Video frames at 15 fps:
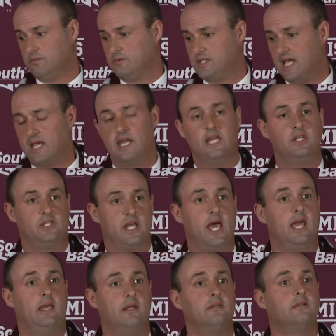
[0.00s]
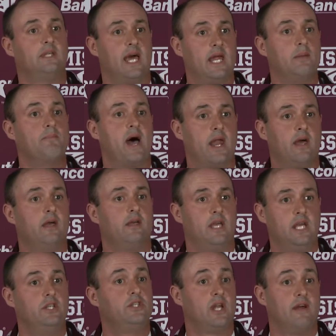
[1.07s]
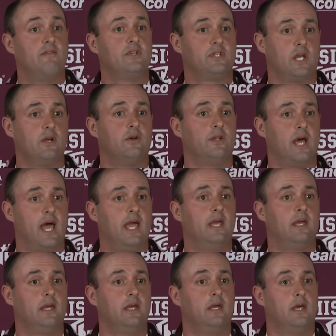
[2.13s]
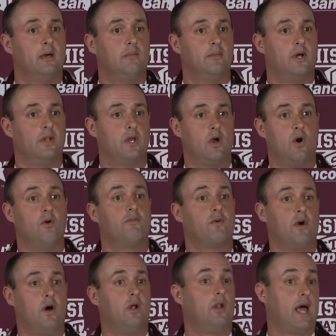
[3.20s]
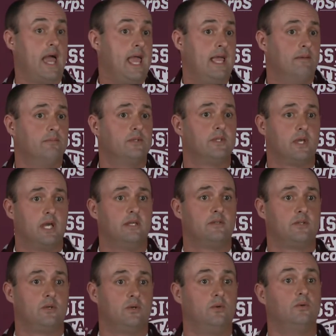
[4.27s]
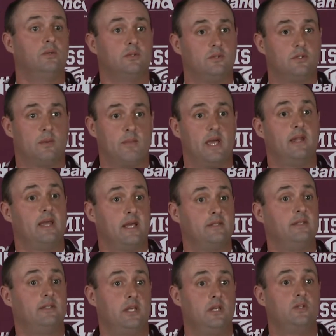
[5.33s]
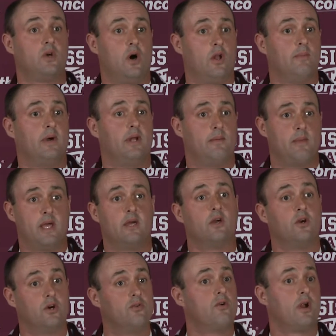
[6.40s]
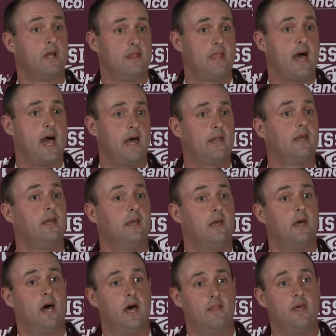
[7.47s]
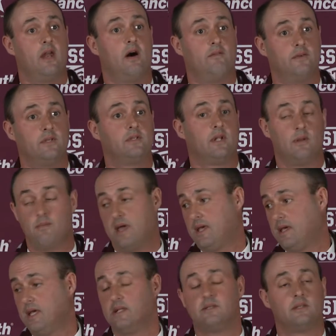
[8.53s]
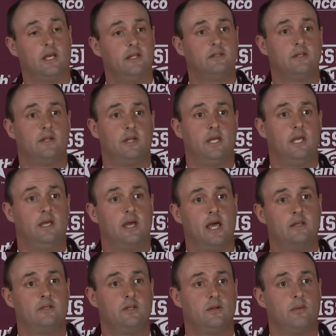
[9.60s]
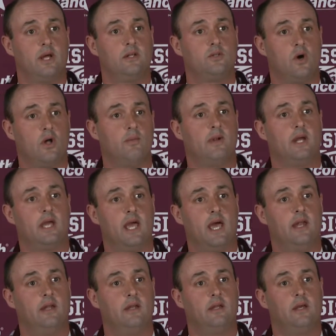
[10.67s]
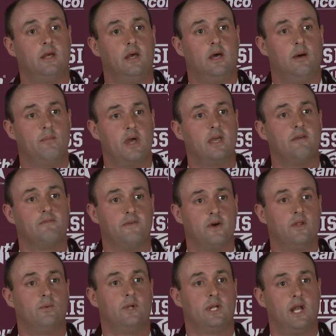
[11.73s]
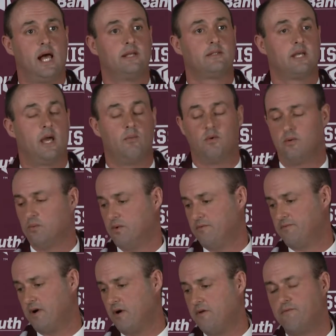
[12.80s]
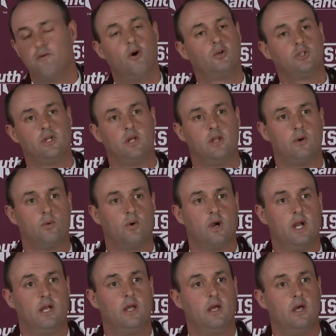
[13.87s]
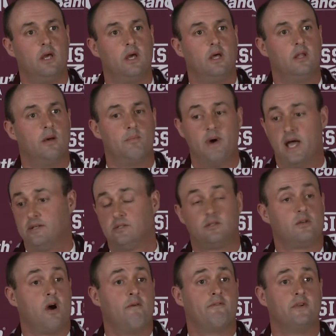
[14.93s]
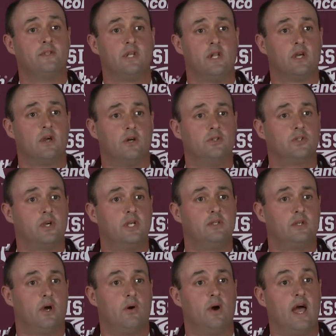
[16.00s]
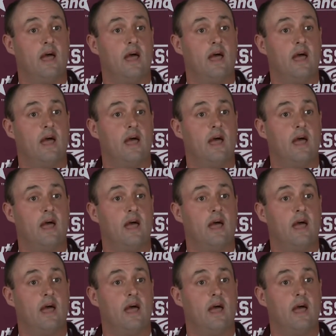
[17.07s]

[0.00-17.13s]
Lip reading: taking each day, getting better each and every single day, but the overall aims is to make the SEC tournament and make a good run in that, and then obviously make it into the NCAA tournament again and make it further than we did last time. We're very fortunate that we're in the best conference in the country, so